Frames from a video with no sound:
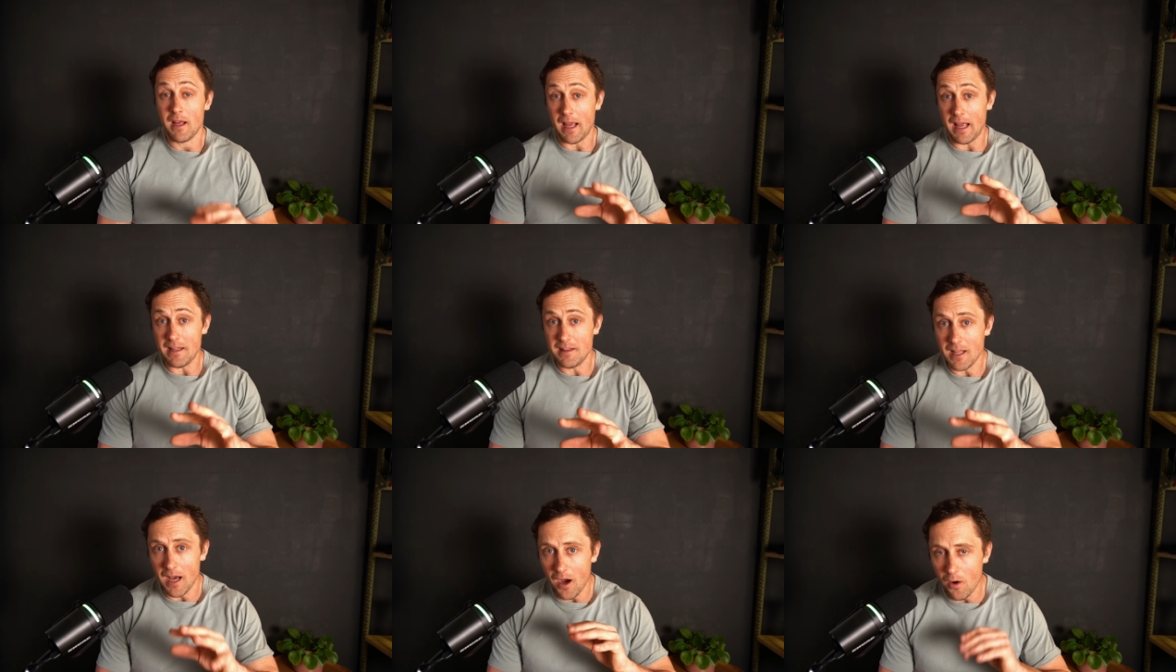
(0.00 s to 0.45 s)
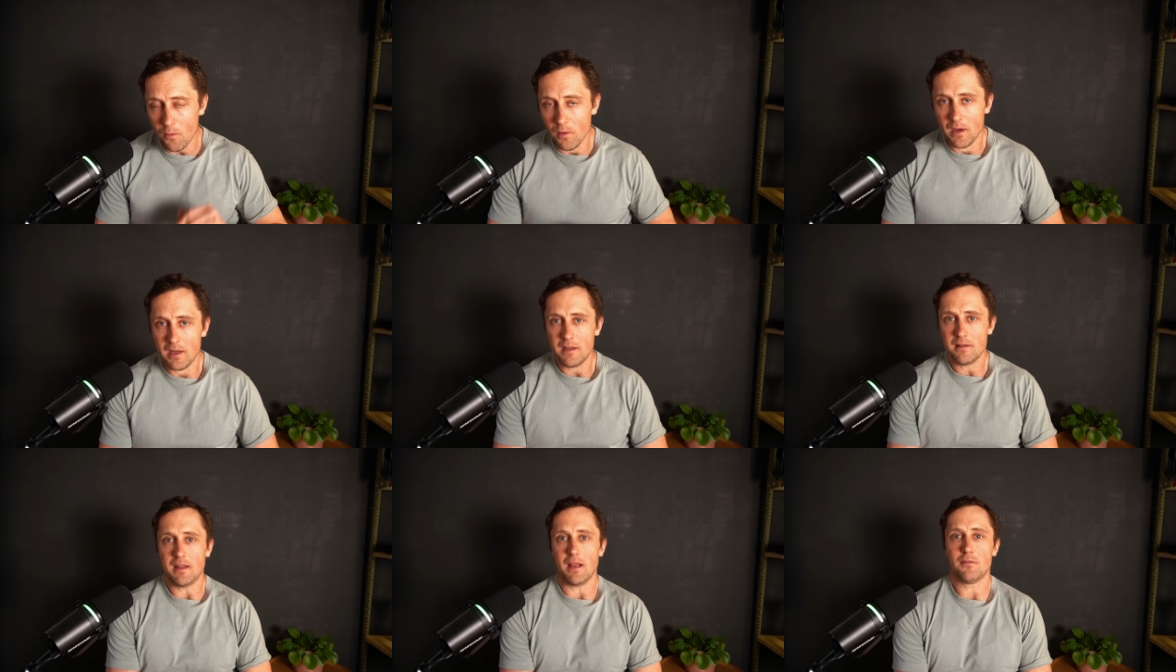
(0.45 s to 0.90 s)
and now
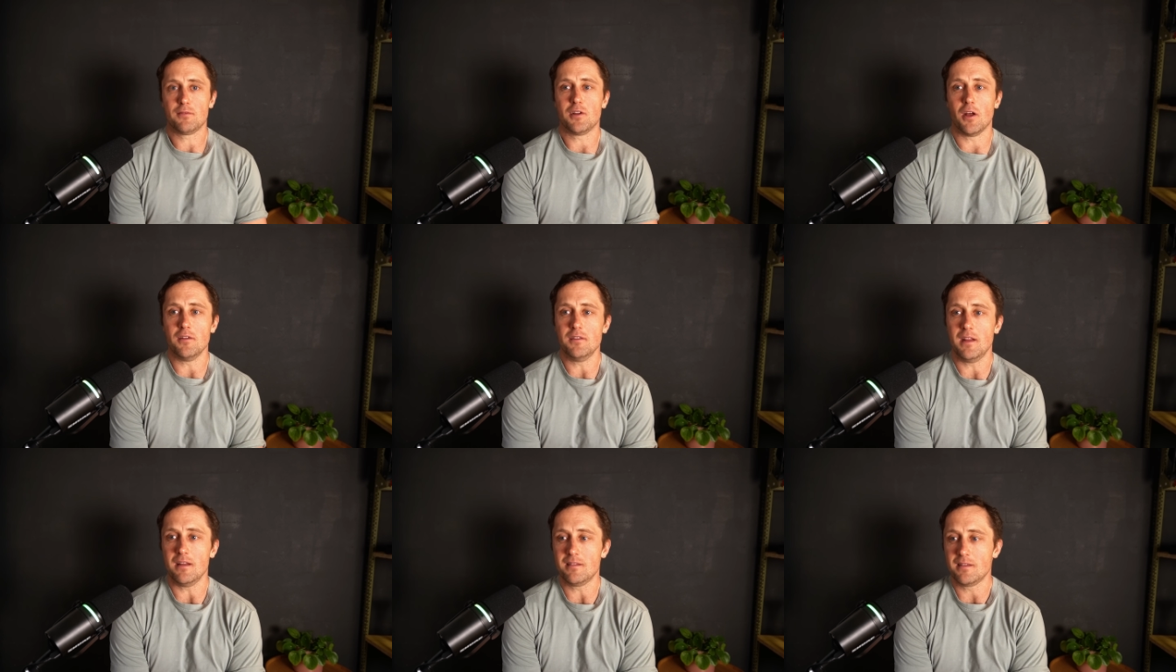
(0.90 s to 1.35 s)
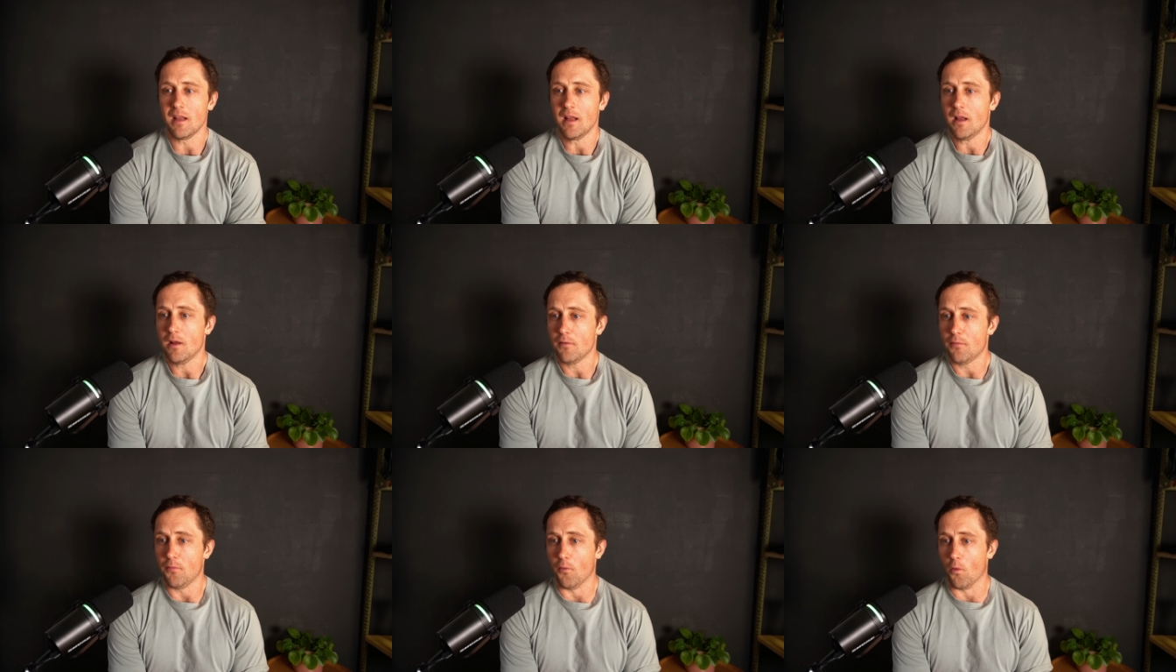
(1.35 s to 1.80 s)
they have done this
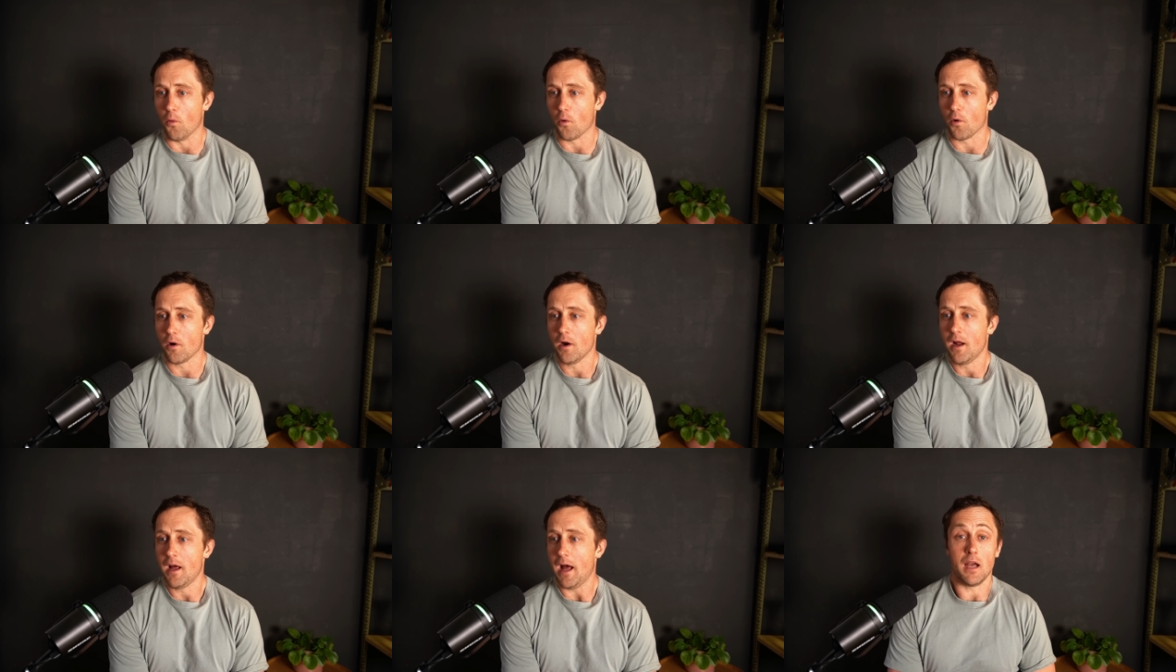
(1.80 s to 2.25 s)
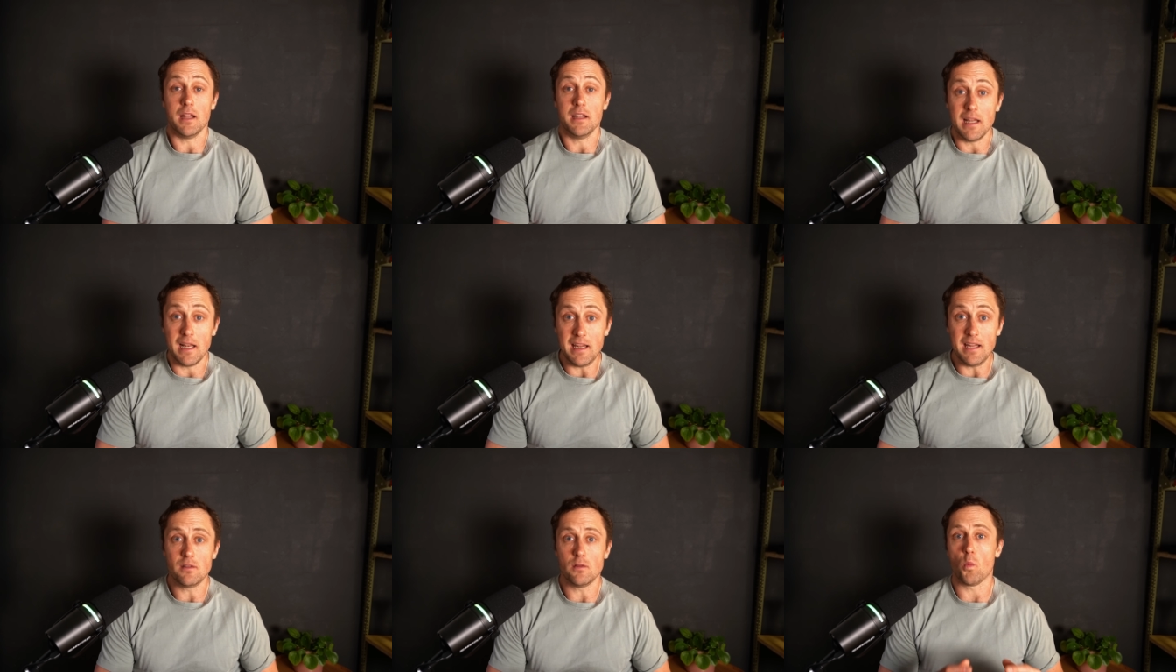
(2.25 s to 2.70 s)
for an
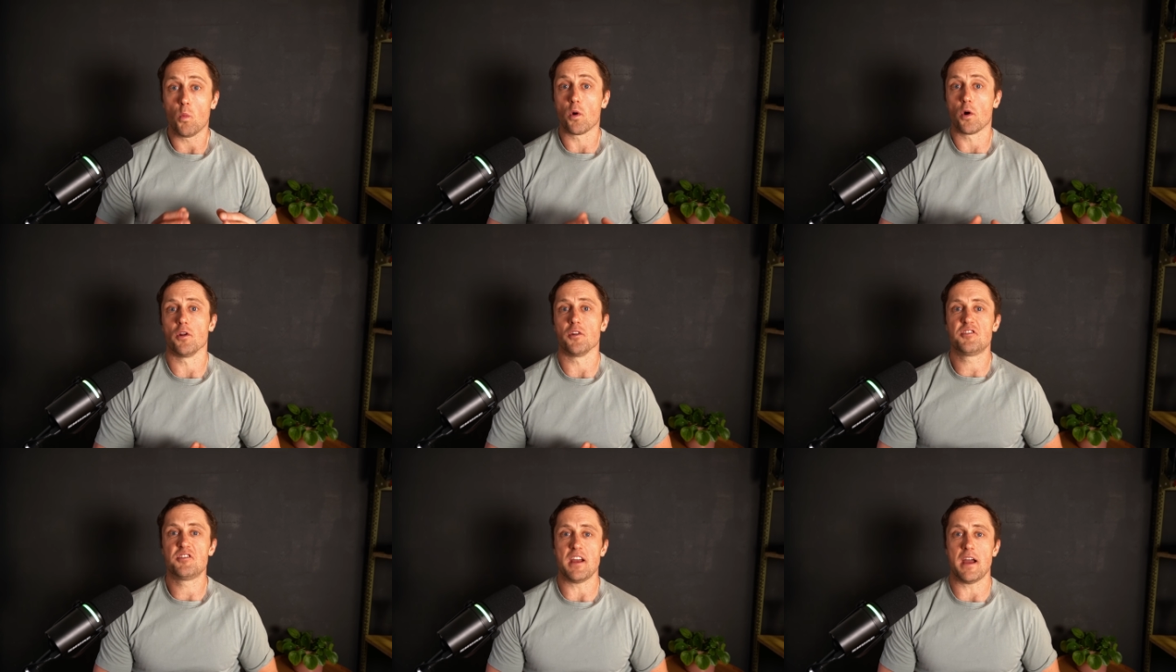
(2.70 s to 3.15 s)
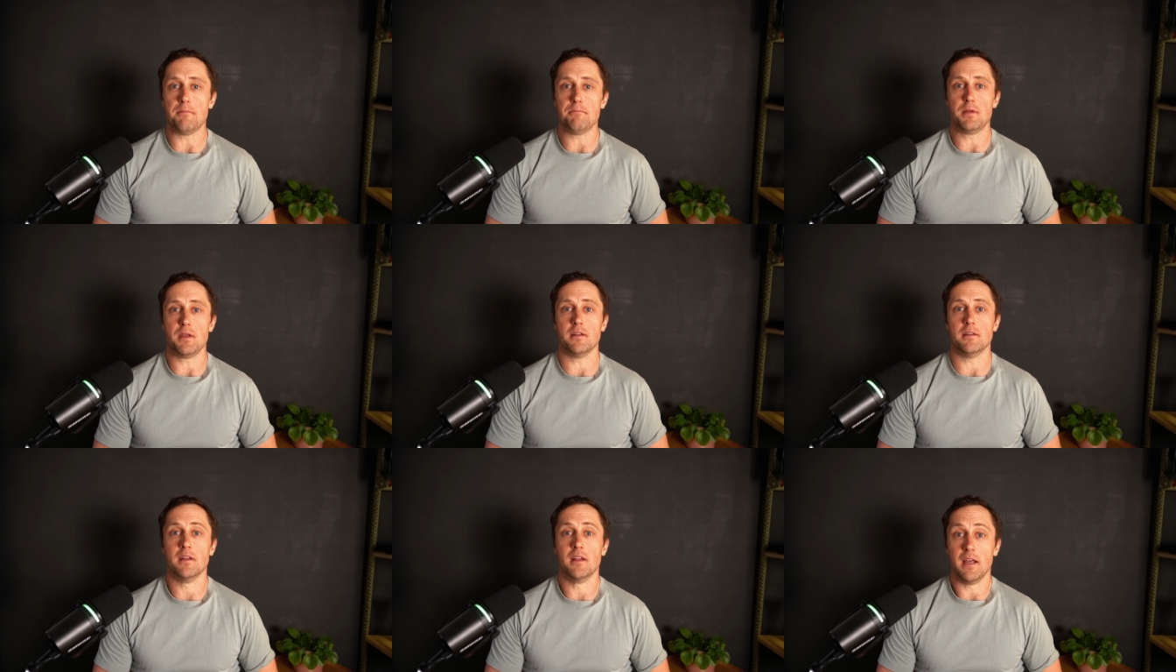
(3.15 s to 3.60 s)
elite world
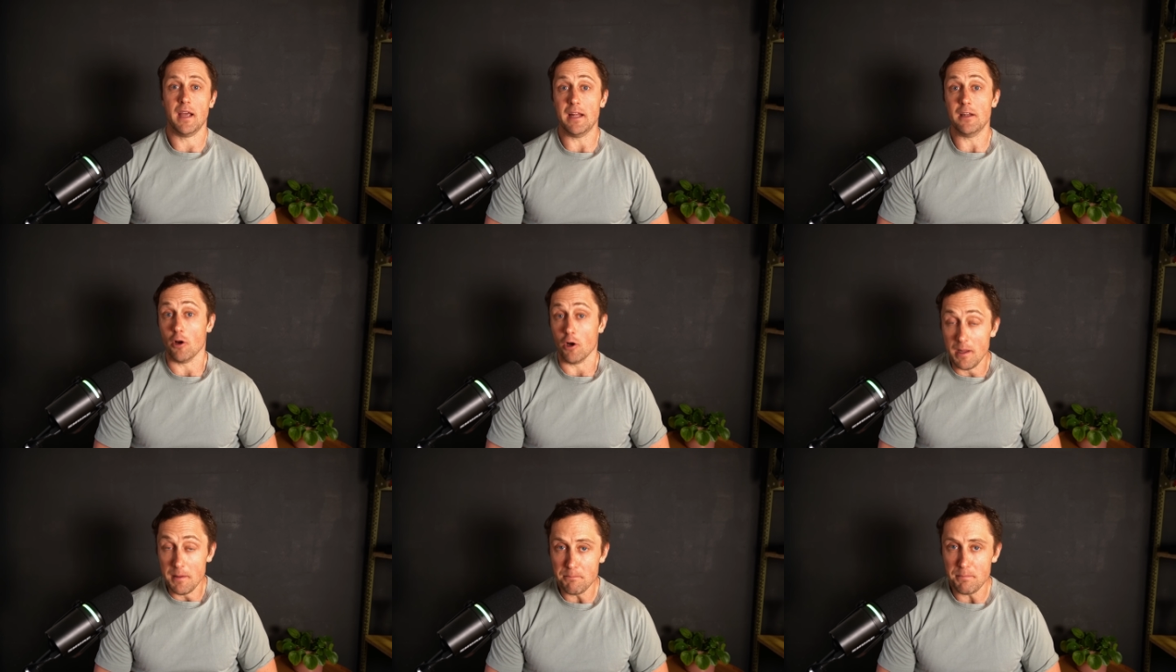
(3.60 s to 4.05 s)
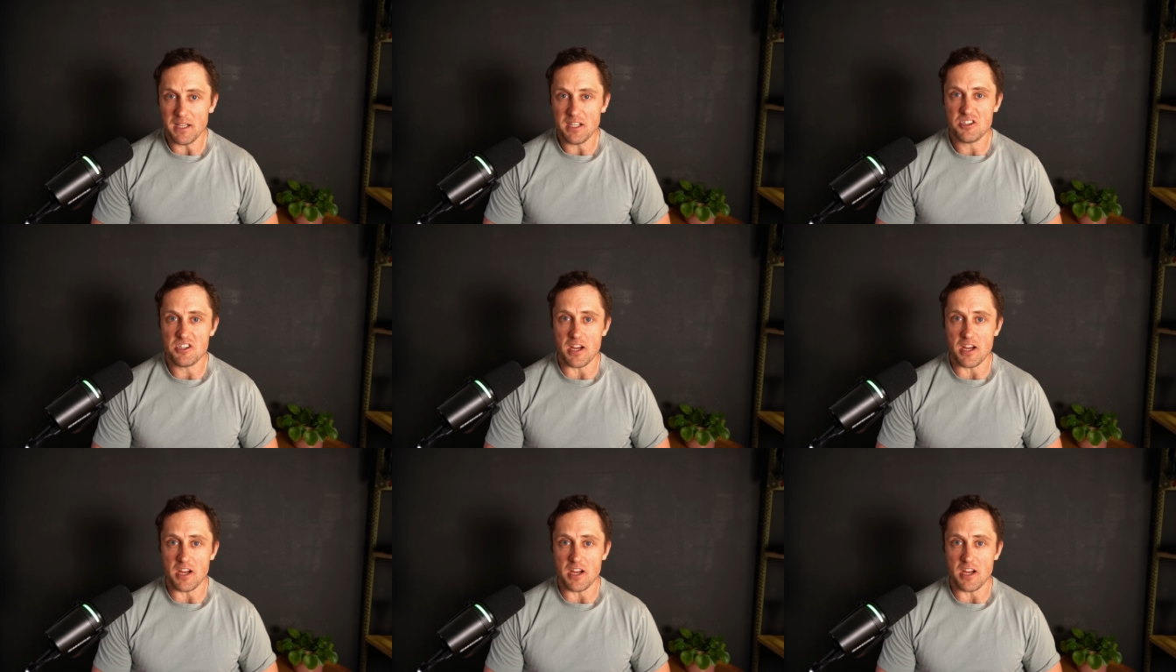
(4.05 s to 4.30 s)
champion and Olympic